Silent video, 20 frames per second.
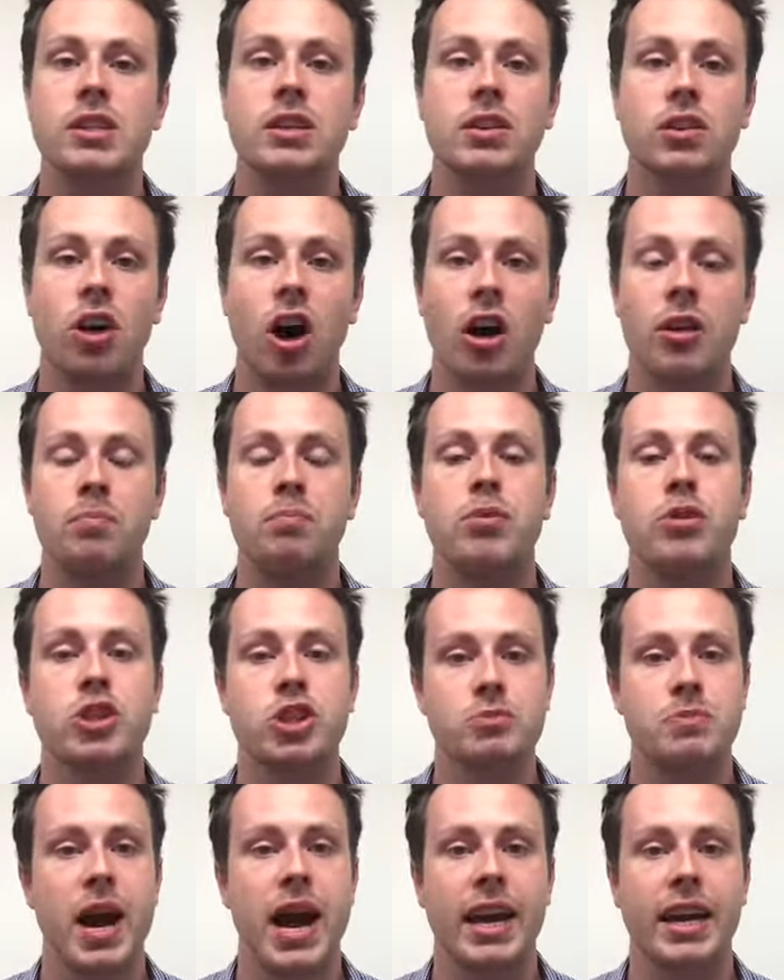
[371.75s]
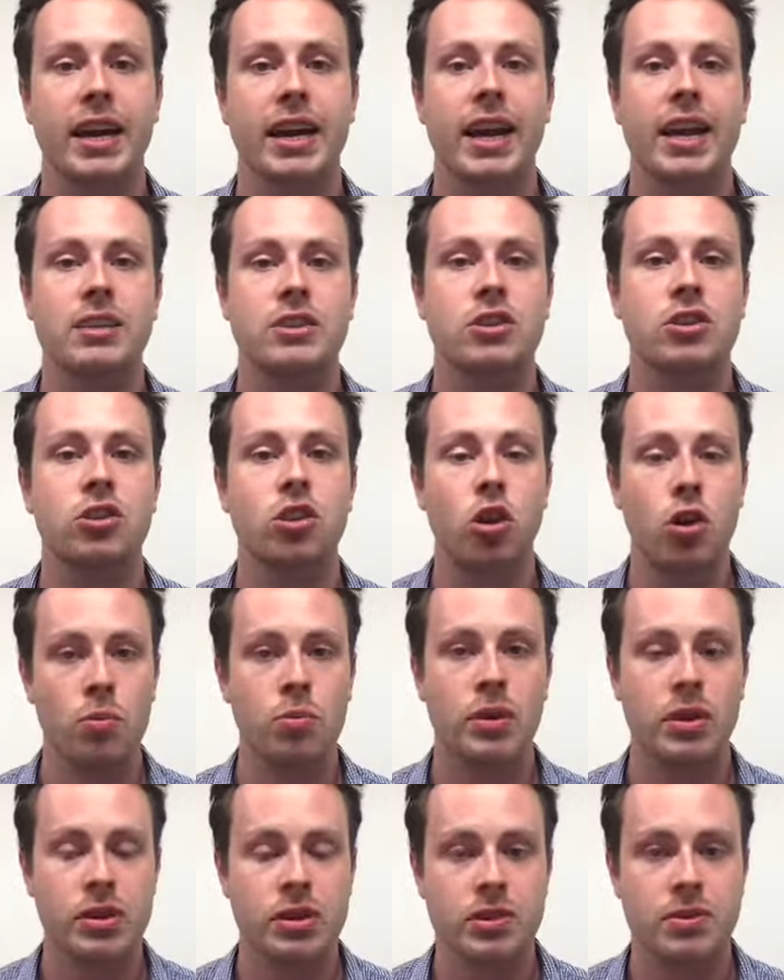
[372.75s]
a lot of pushback against
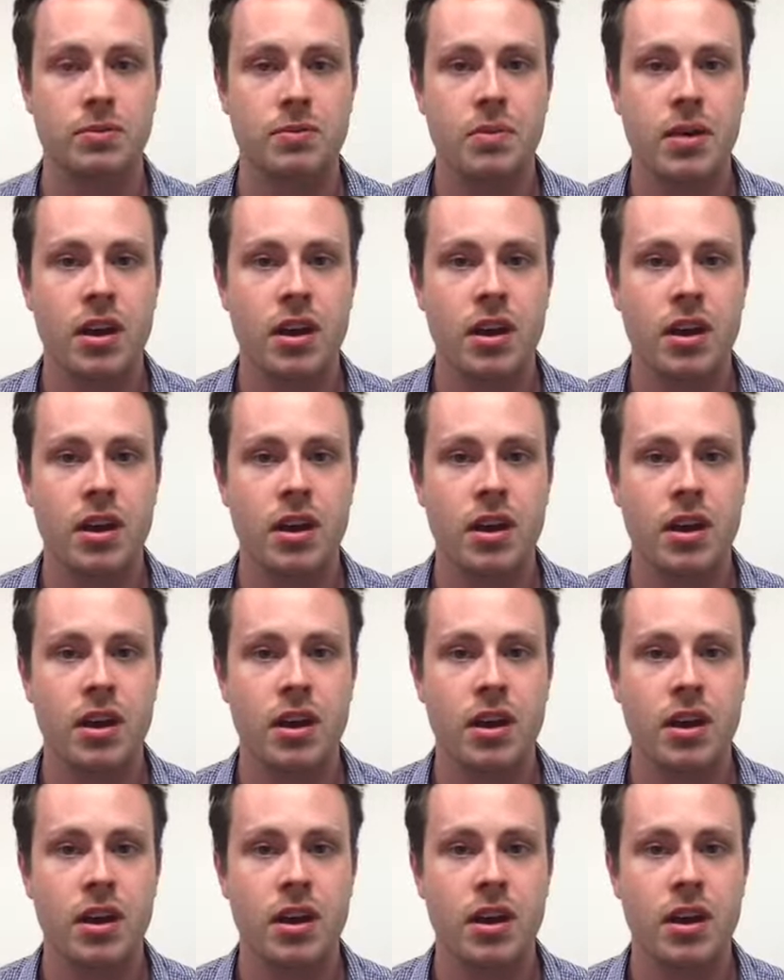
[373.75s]
globalism.